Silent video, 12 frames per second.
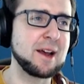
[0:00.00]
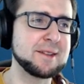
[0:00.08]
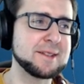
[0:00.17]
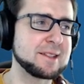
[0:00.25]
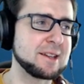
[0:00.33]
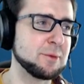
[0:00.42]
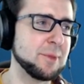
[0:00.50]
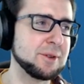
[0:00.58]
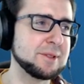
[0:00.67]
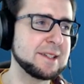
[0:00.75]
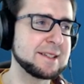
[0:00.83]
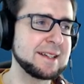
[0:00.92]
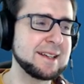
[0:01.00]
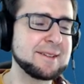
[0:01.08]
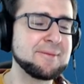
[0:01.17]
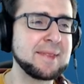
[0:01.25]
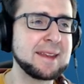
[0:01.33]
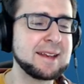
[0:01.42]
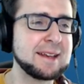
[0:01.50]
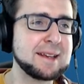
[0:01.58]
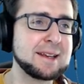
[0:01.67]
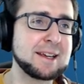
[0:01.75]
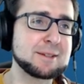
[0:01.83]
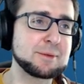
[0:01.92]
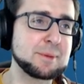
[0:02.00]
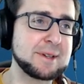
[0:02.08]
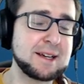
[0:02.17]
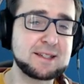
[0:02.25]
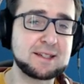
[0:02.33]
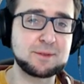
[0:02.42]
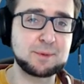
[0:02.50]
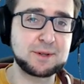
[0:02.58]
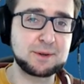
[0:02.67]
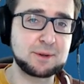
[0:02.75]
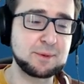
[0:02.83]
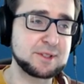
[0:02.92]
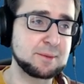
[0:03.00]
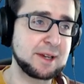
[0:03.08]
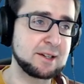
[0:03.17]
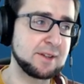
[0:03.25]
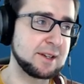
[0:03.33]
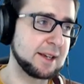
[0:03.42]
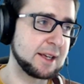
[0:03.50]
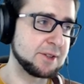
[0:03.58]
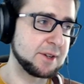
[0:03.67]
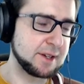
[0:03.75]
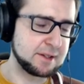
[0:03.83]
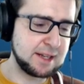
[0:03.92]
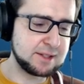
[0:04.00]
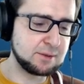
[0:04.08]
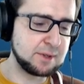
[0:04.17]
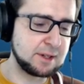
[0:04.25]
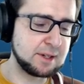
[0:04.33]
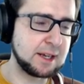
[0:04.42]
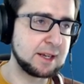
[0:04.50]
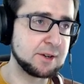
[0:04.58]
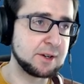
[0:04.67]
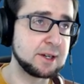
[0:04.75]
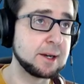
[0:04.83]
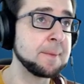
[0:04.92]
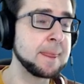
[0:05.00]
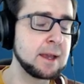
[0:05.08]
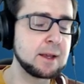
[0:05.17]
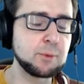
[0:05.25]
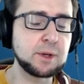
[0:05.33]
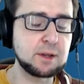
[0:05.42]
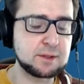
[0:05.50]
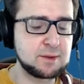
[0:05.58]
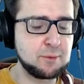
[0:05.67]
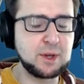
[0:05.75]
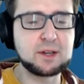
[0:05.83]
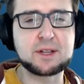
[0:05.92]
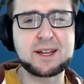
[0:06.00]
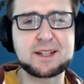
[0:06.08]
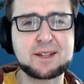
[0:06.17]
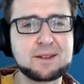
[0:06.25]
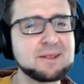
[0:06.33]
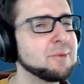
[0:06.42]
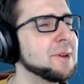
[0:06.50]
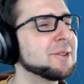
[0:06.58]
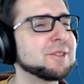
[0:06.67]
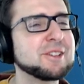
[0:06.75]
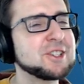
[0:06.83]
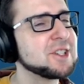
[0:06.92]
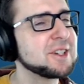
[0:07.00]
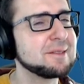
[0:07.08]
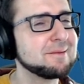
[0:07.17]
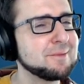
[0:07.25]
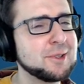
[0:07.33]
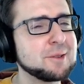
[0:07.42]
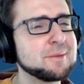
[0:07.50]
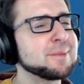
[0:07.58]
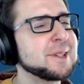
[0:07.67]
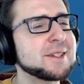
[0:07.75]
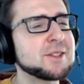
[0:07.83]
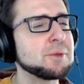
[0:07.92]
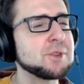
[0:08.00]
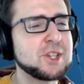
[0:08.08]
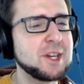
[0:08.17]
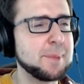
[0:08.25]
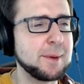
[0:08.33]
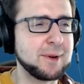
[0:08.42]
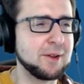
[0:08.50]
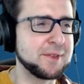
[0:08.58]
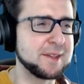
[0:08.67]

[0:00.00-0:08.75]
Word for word: unceremoniously. It would be nice if it were, there was some kind of indicator here. So let's do the indicator here. We got we're gonna we're gonna we're gonna be so cheap about